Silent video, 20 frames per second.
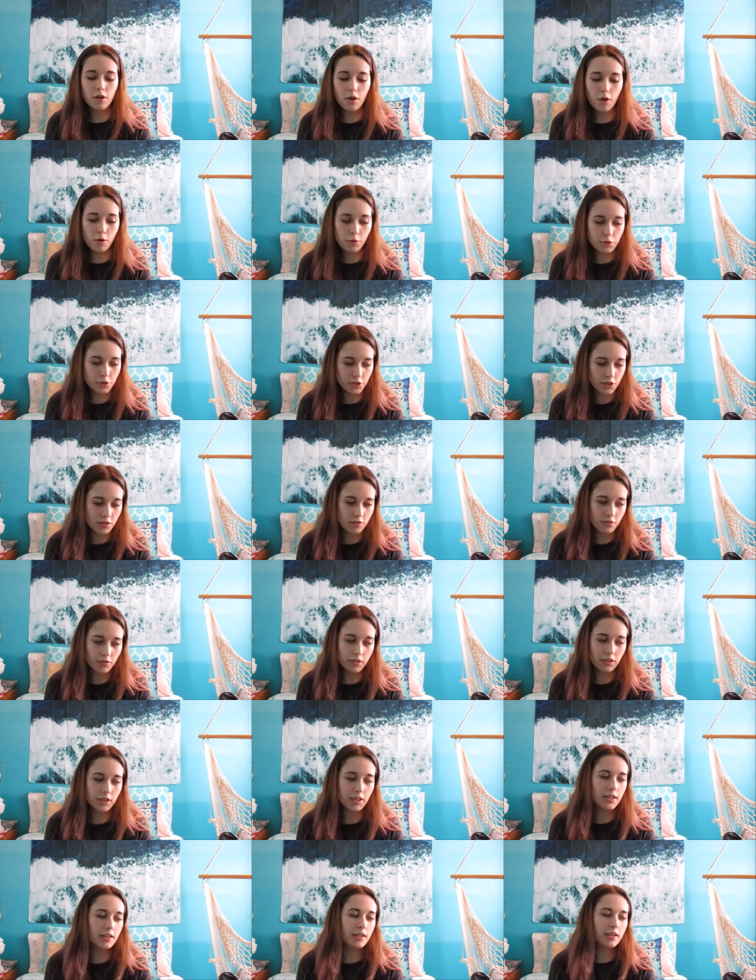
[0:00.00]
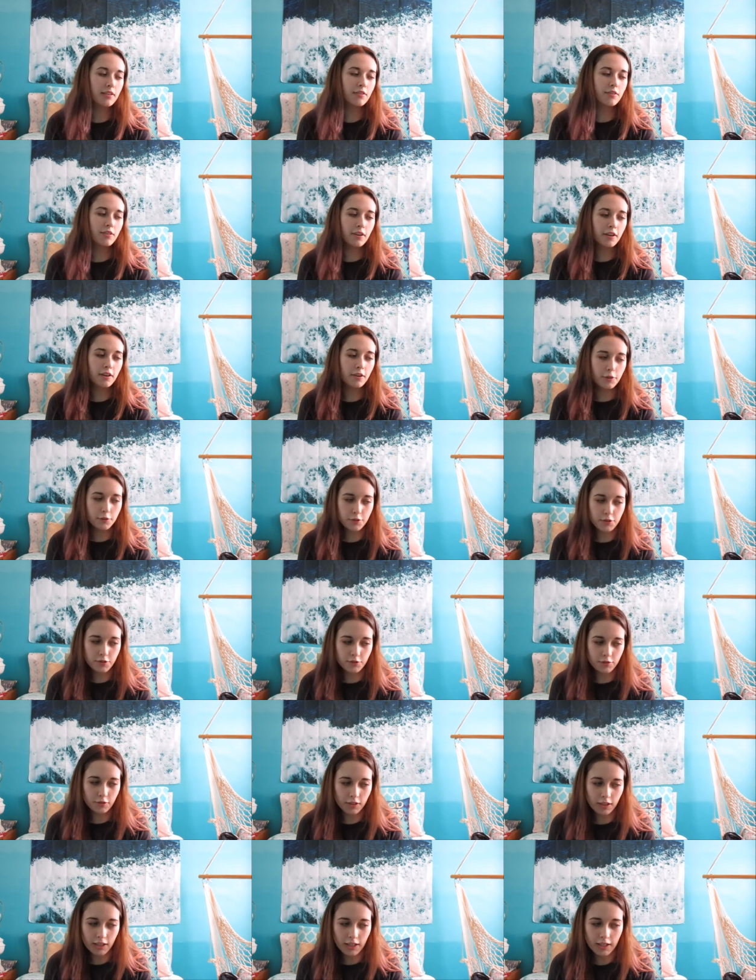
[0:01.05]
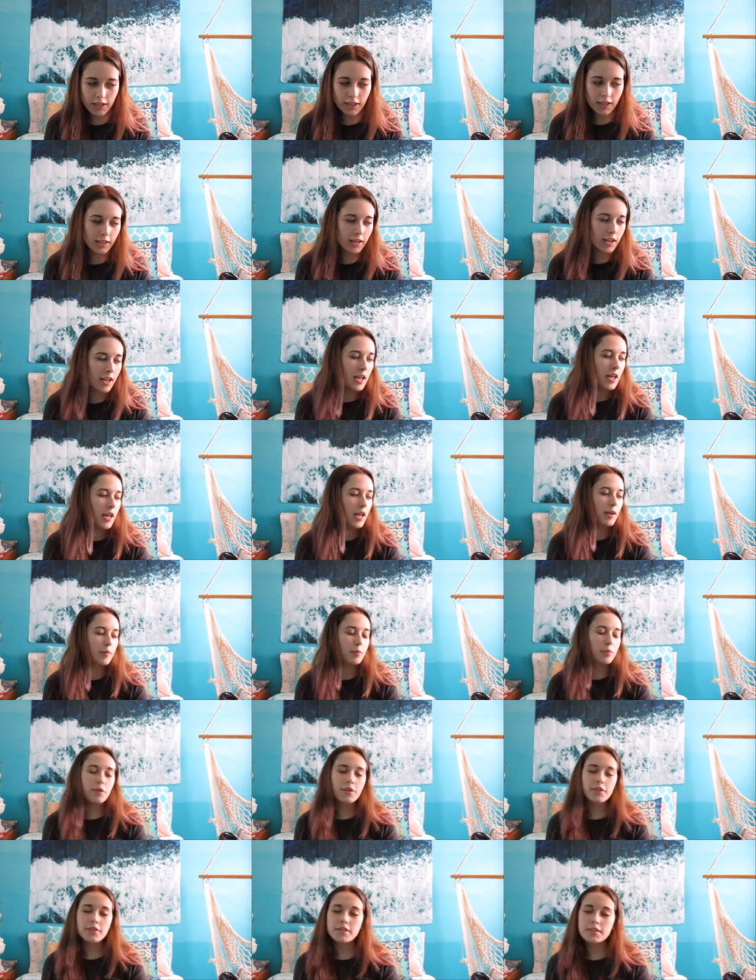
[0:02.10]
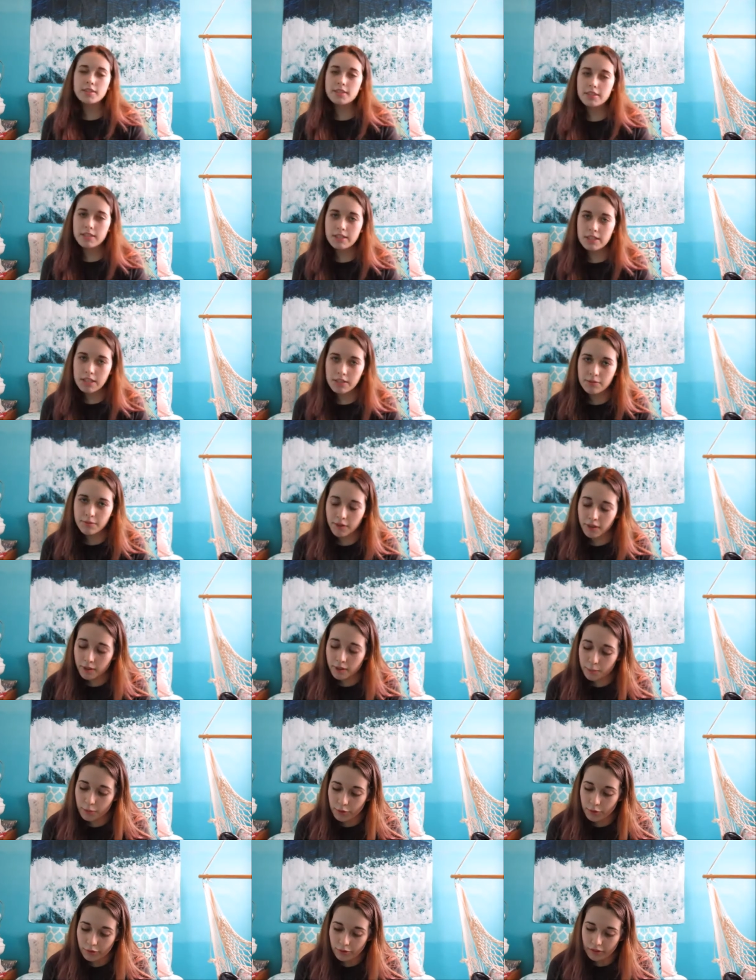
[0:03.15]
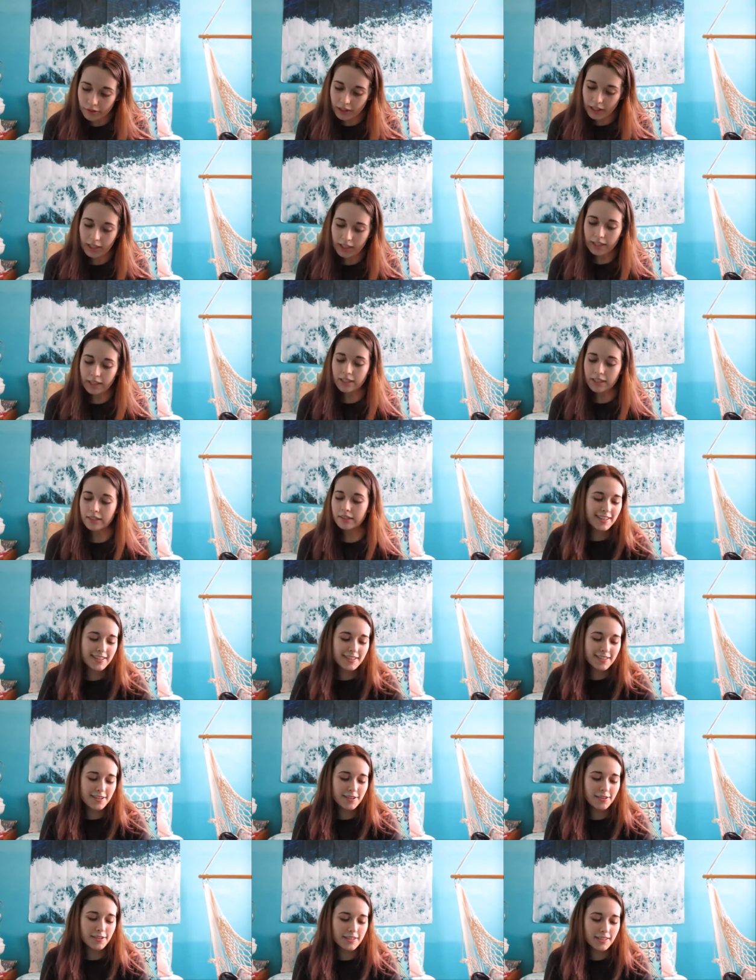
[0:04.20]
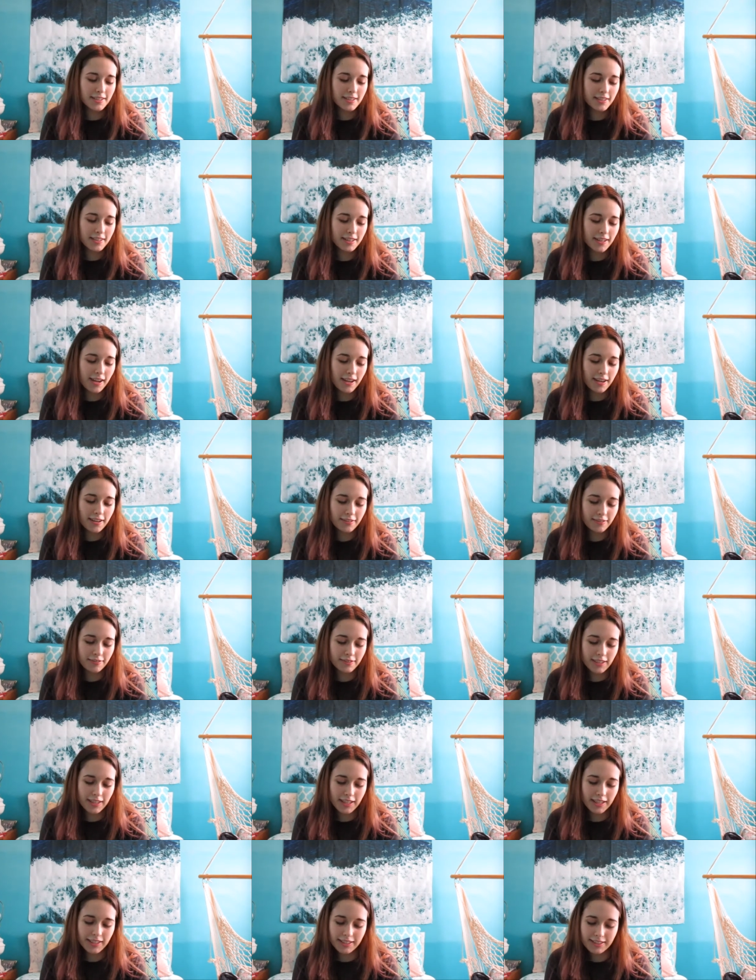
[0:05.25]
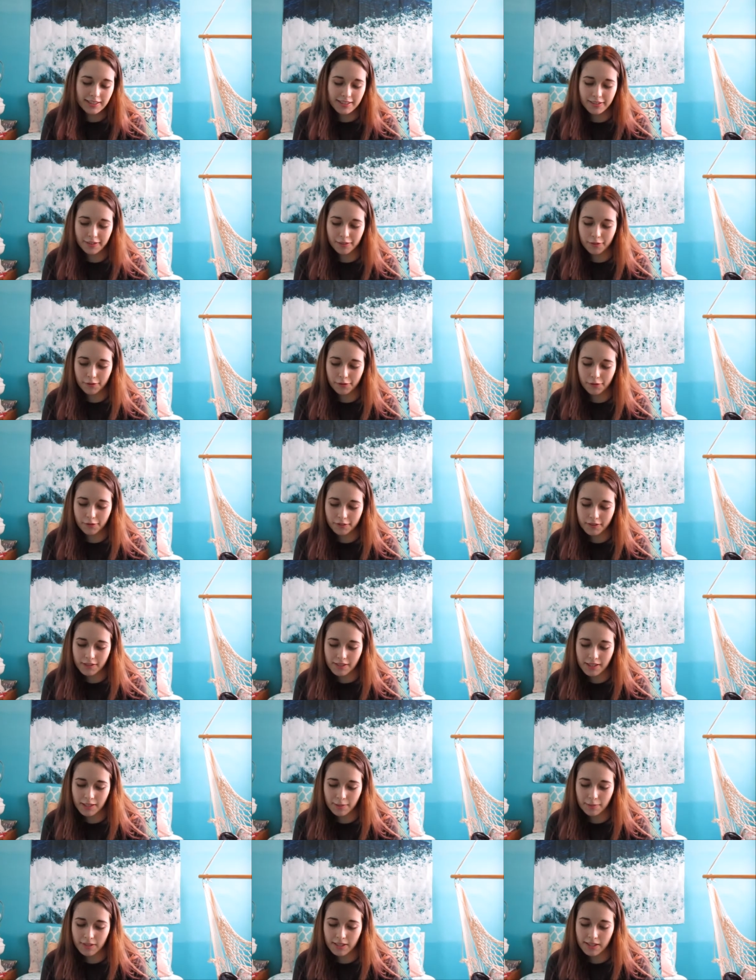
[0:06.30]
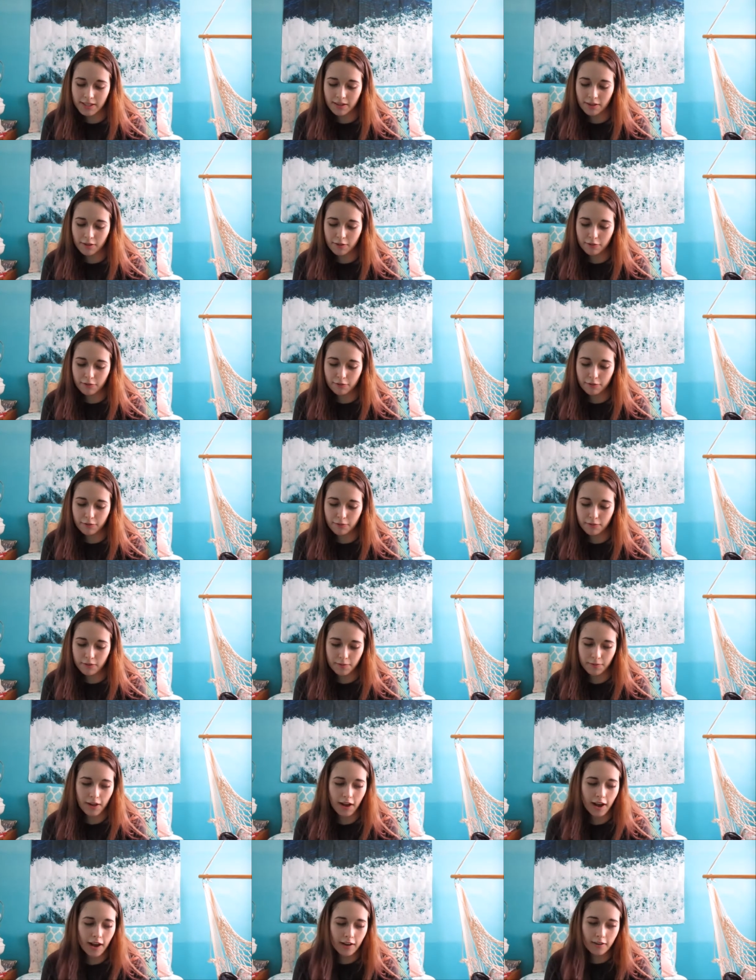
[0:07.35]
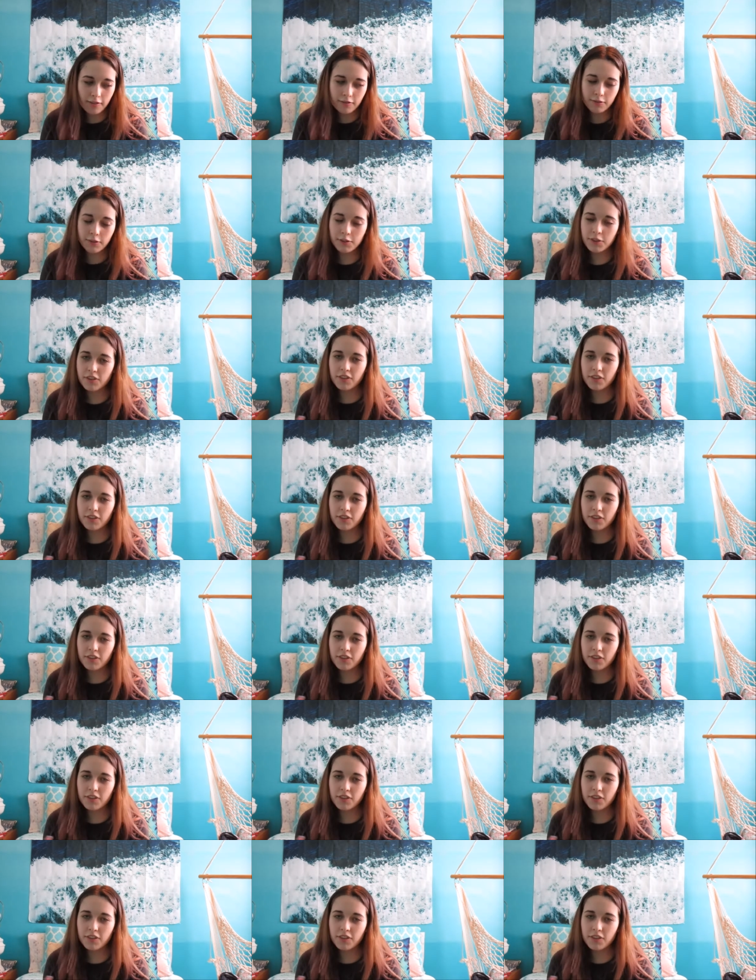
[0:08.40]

ocean related, very ocean related and parentheses is very moon related. So it's kind of neat to see myself have a